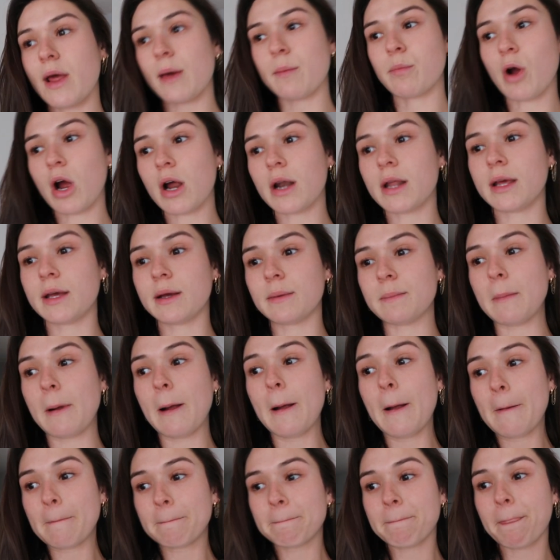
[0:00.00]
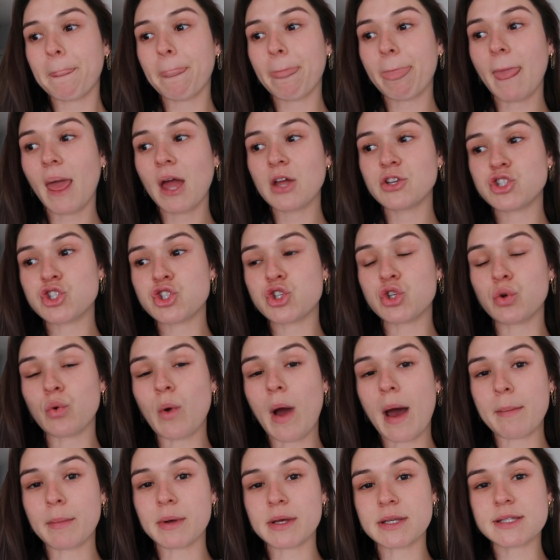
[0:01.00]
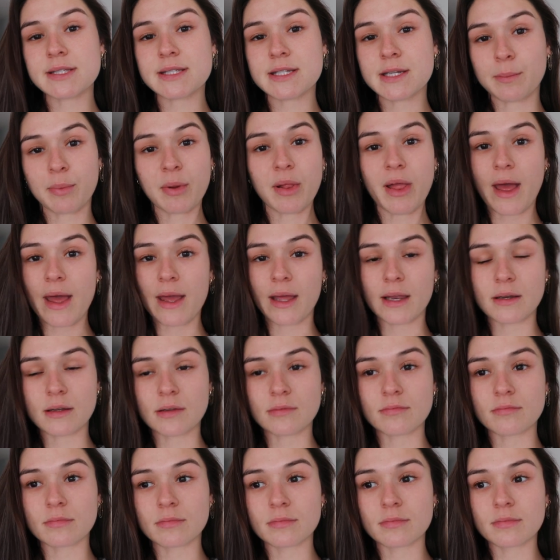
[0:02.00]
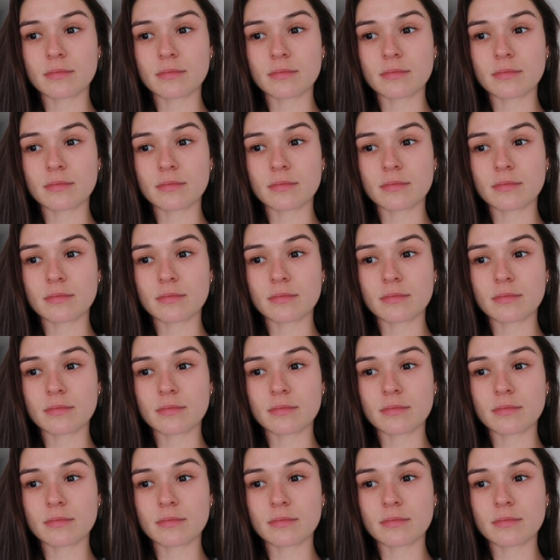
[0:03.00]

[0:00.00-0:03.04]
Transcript: I brought him to Emma's to play and